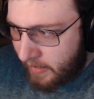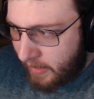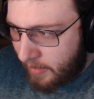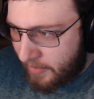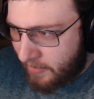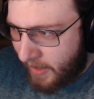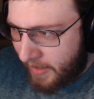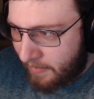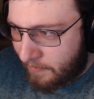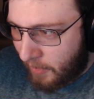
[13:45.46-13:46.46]
They're
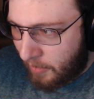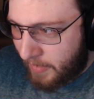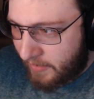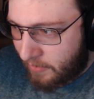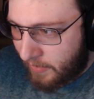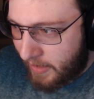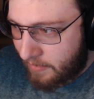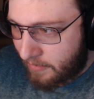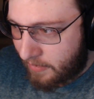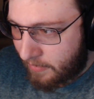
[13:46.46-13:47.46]
kind of all based
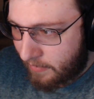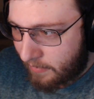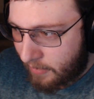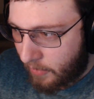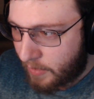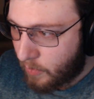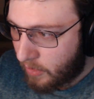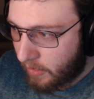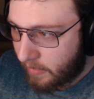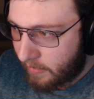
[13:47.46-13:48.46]
around going to
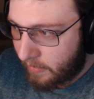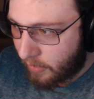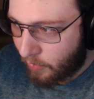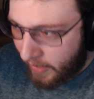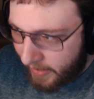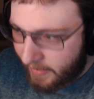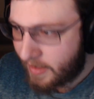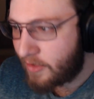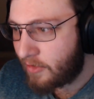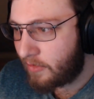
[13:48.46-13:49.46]
work. The grind
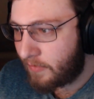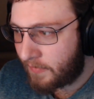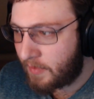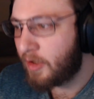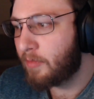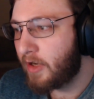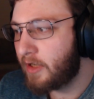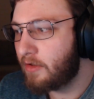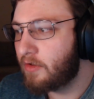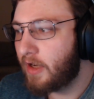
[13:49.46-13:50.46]
e-juice, 15-minute break,
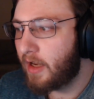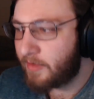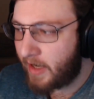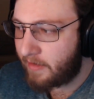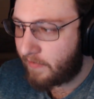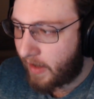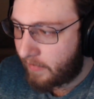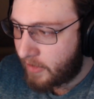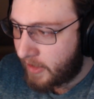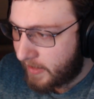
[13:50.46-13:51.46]
2 jobs, 9 to
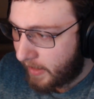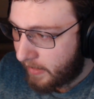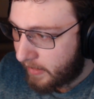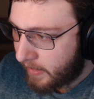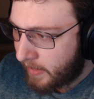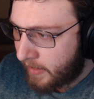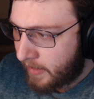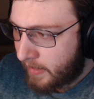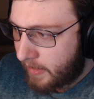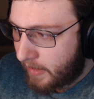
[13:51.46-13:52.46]
5. You get the idea.
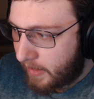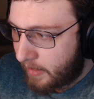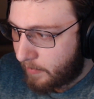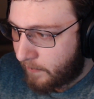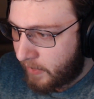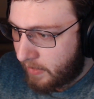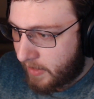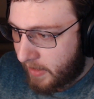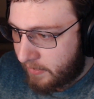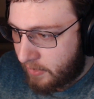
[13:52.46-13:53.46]
Vanilla
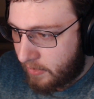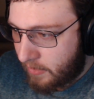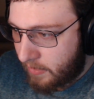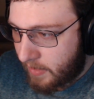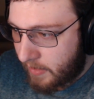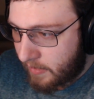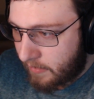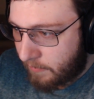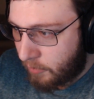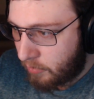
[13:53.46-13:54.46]
custard,
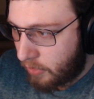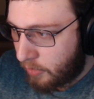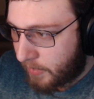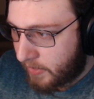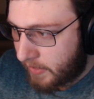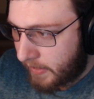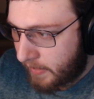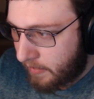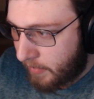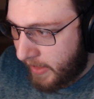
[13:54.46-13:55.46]
Fruit Loops,
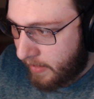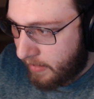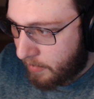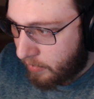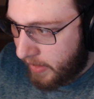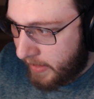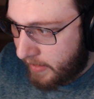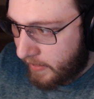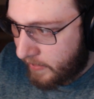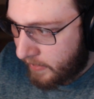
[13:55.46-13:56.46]
banana nut
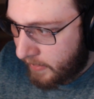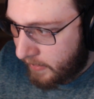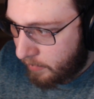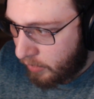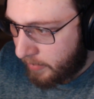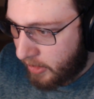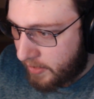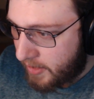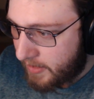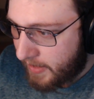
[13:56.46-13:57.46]
bread, blueberry
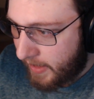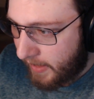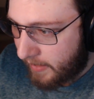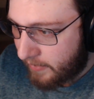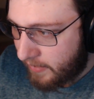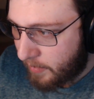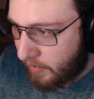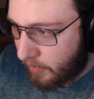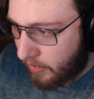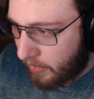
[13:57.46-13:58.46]
cheesecake, cinnamon
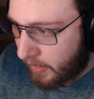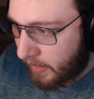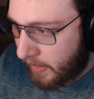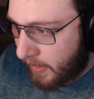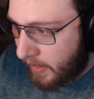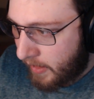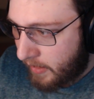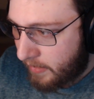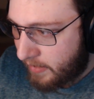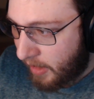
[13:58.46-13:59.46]
roll,
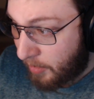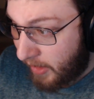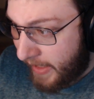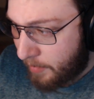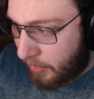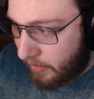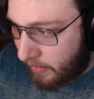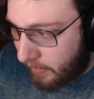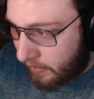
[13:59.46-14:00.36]
double apple,